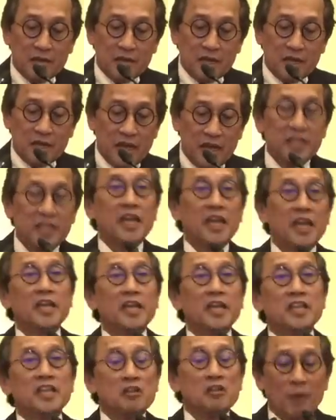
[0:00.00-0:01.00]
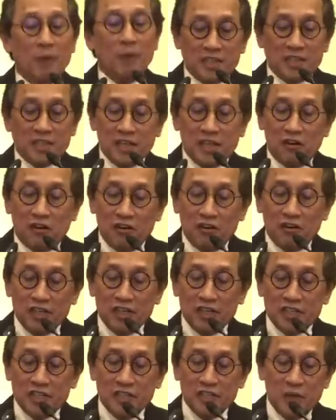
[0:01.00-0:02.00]
At the 18th Party Congress
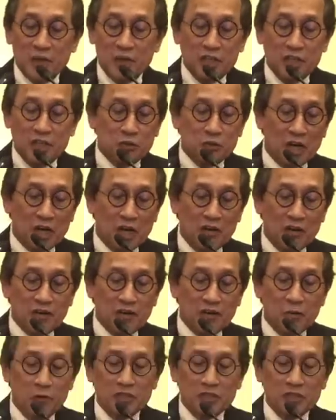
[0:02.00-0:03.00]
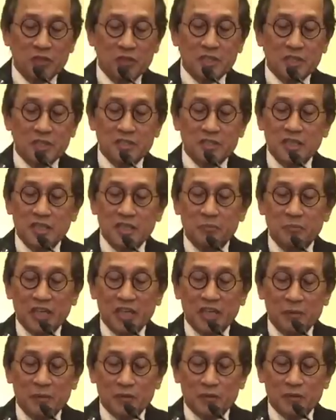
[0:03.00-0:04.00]
in 2012, at which Mr. Xi
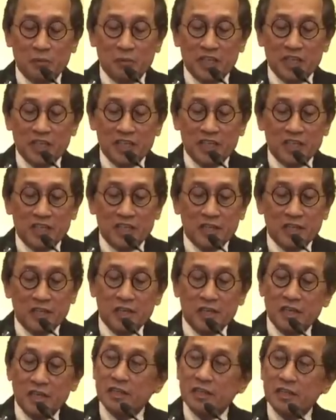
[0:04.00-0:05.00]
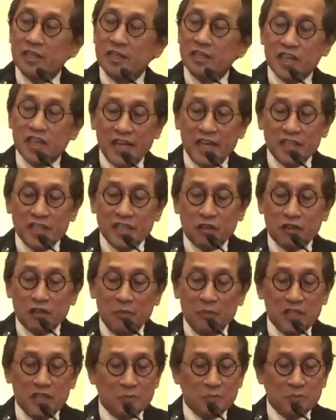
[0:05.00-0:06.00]
became top leader, the Chinese
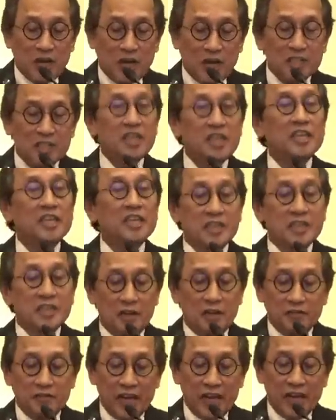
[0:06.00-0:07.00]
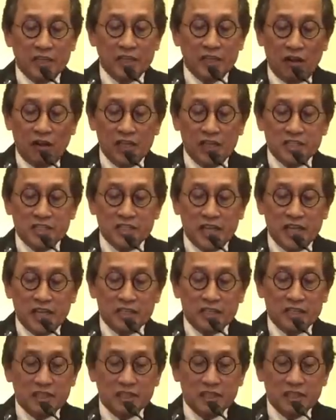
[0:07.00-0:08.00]
Communist Party itself acknowledged that
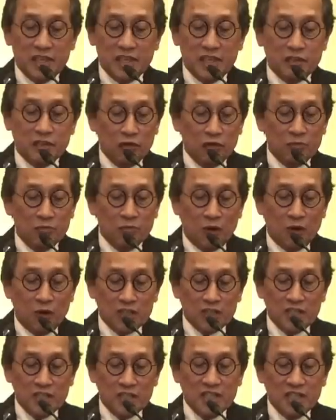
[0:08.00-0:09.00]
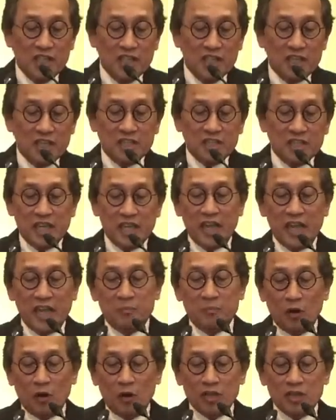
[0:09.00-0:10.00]
the growth model that had
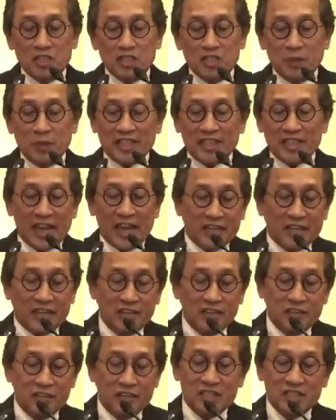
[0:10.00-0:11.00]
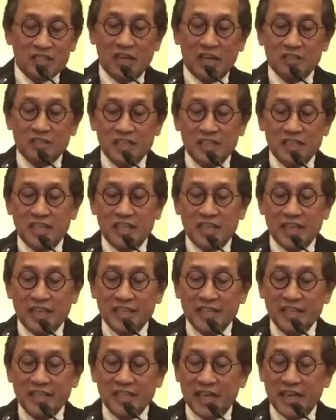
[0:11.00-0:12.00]
brought spectacular results in the
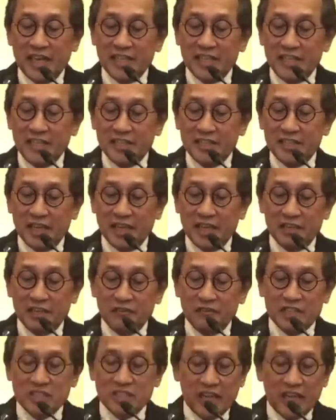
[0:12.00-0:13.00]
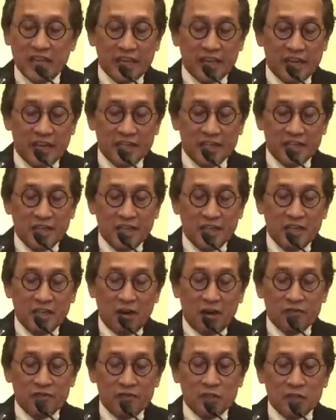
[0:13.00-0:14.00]
1990s and the first decade
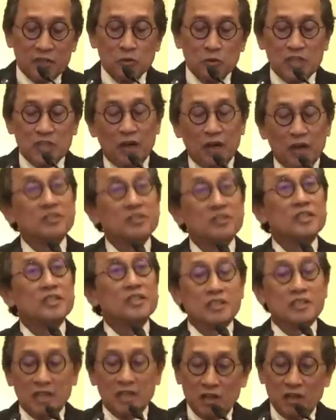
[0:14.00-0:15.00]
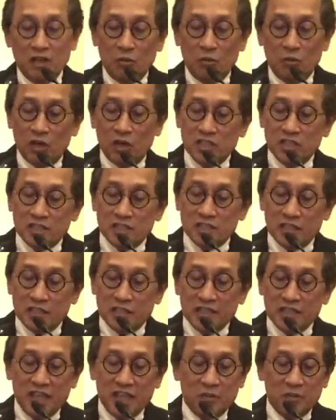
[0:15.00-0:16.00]
of the 2000s was not
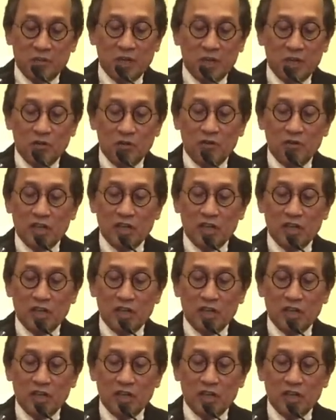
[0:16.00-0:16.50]
sustainable over the